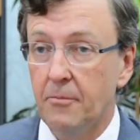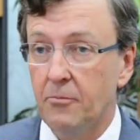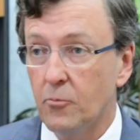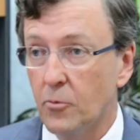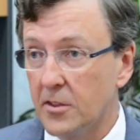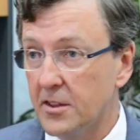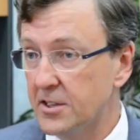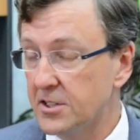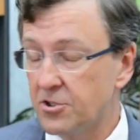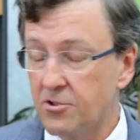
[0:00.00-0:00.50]

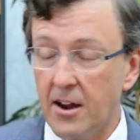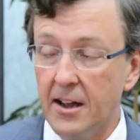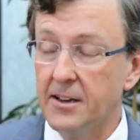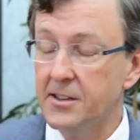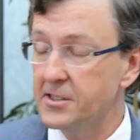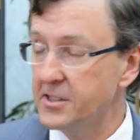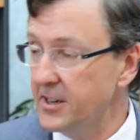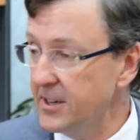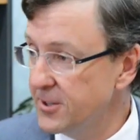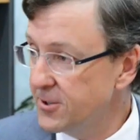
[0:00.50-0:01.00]
With the
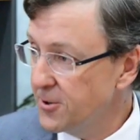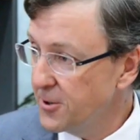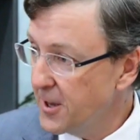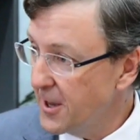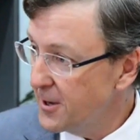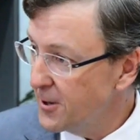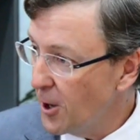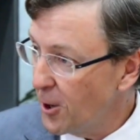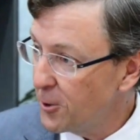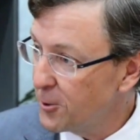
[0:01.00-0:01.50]
Australian shares, you
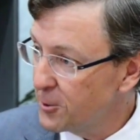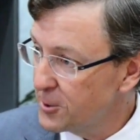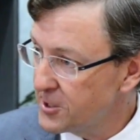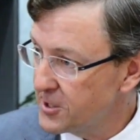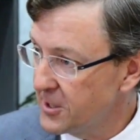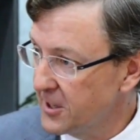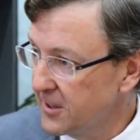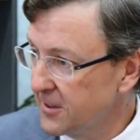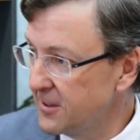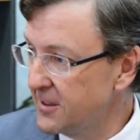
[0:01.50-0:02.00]
get no
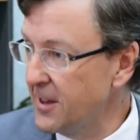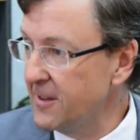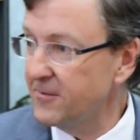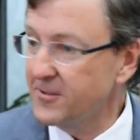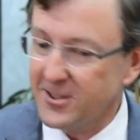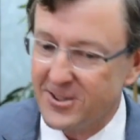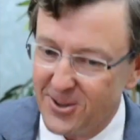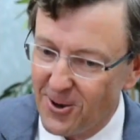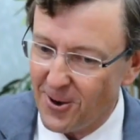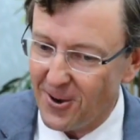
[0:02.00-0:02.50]
cushioning. They've
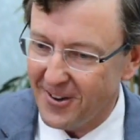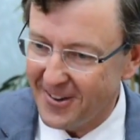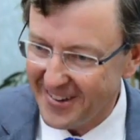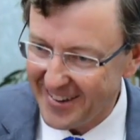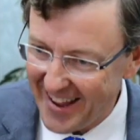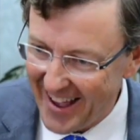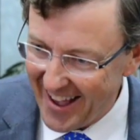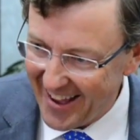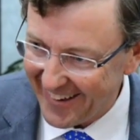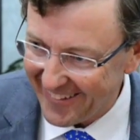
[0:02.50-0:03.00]
just gone down.